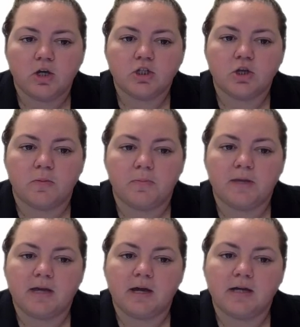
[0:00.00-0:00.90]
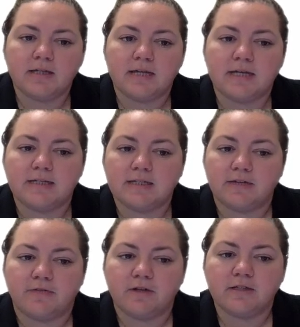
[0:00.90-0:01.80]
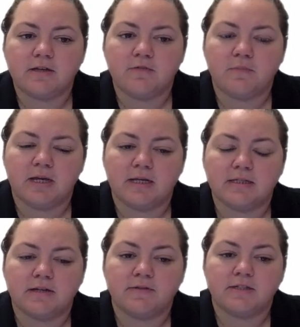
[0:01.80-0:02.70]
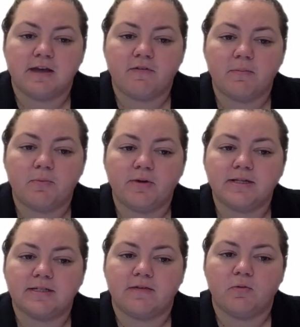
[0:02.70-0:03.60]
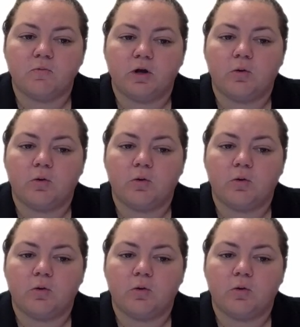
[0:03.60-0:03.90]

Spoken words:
So because a difference of means of 7.71